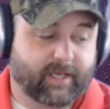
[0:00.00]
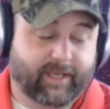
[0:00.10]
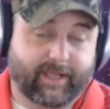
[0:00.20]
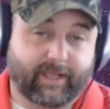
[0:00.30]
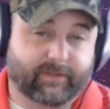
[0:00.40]

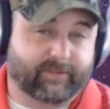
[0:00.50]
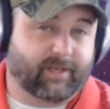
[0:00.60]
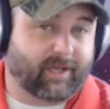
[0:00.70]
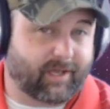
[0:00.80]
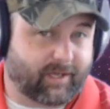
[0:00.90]
He is
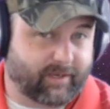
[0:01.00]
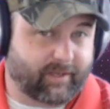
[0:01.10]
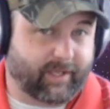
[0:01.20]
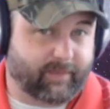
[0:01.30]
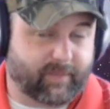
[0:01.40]
not
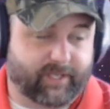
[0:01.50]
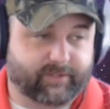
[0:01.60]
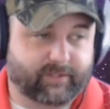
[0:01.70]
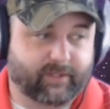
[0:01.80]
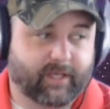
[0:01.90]
a
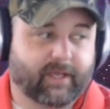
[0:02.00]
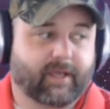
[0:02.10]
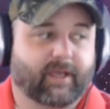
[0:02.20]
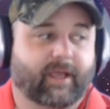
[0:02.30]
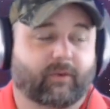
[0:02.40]
Mason.
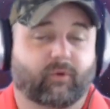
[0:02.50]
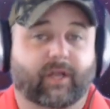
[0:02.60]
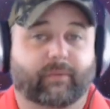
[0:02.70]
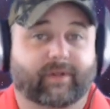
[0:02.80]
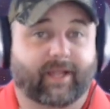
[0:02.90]
And what
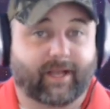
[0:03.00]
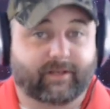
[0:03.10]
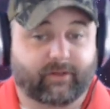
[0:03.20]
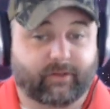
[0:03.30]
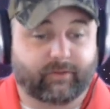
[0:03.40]
I would like
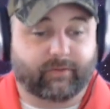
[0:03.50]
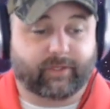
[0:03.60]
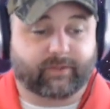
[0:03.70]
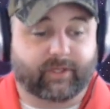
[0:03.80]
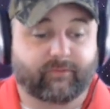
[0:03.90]
to do
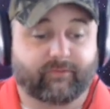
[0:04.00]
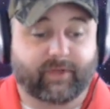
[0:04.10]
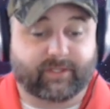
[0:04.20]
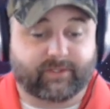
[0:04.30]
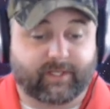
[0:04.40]
is
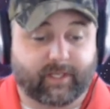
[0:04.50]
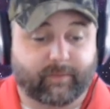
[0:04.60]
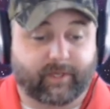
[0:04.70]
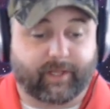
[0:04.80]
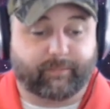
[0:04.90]
convince
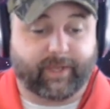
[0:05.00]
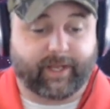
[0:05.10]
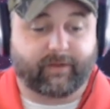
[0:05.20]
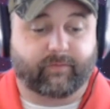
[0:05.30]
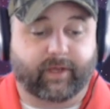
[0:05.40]
him, and I
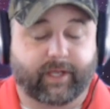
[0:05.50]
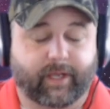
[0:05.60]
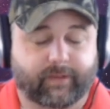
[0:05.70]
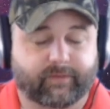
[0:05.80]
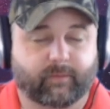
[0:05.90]
bet if I
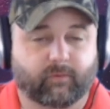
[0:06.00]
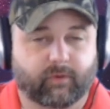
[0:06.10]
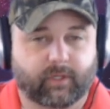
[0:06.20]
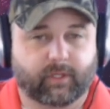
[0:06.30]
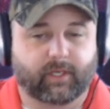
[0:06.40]
asked him
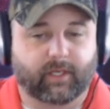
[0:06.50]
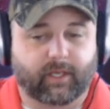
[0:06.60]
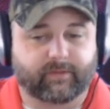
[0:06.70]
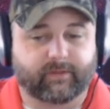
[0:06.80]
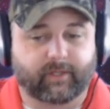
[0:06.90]
really
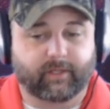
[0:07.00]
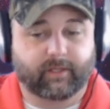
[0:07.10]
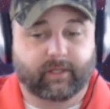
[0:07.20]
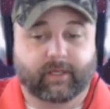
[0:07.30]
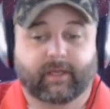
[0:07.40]
nicely,
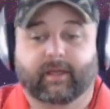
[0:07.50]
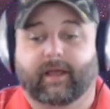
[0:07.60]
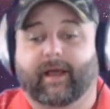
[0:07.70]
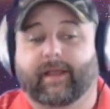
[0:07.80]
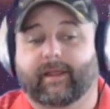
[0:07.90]

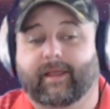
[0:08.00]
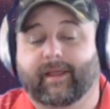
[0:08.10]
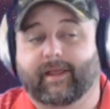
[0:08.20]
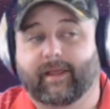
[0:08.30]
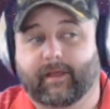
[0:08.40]
I could
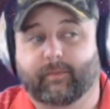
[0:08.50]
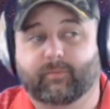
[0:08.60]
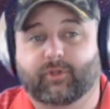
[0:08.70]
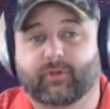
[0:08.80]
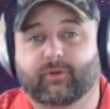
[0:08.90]
get
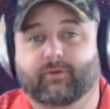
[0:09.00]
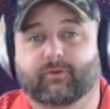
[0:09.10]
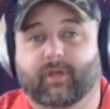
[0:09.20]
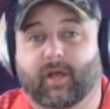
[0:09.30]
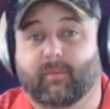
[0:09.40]
him to
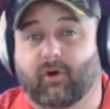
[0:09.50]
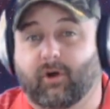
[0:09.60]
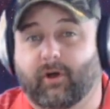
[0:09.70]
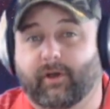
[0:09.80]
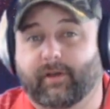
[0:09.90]
come
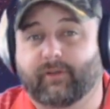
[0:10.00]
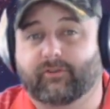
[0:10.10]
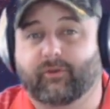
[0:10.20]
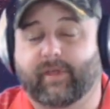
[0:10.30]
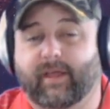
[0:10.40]
on
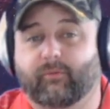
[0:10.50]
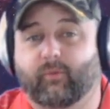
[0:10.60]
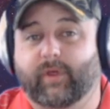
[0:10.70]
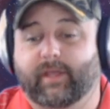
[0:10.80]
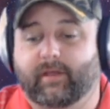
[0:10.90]
so that
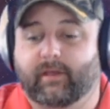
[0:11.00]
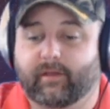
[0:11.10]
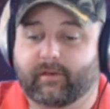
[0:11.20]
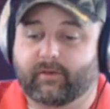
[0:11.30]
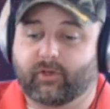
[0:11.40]
we
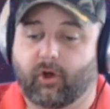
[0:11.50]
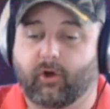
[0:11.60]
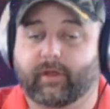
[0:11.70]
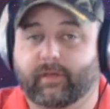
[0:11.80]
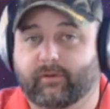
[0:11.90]
can
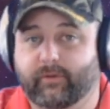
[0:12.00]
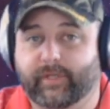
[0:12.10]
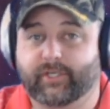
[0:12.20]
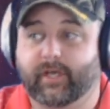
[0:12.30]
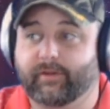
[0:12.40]
talk to
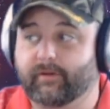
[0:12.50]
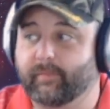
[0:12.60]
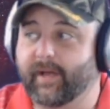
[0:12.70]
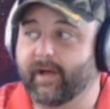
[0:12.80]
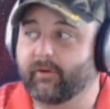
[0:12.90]
each other
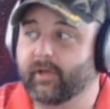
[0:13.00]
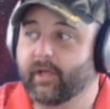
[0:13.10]
about